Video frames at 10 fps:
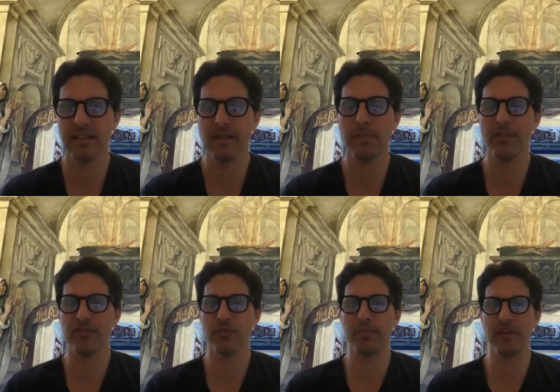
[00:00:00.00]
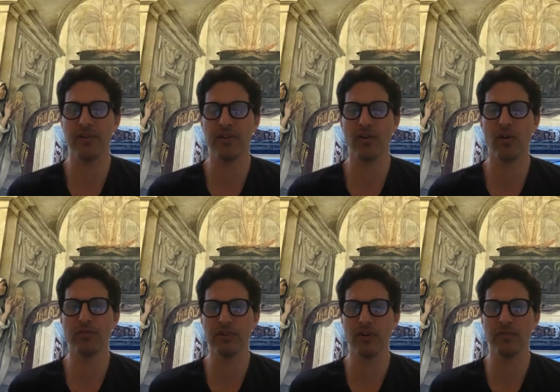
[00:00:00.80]
the Mother Superior
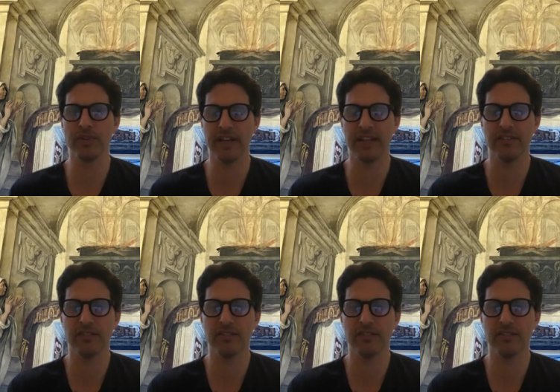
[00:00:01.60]
over and over again.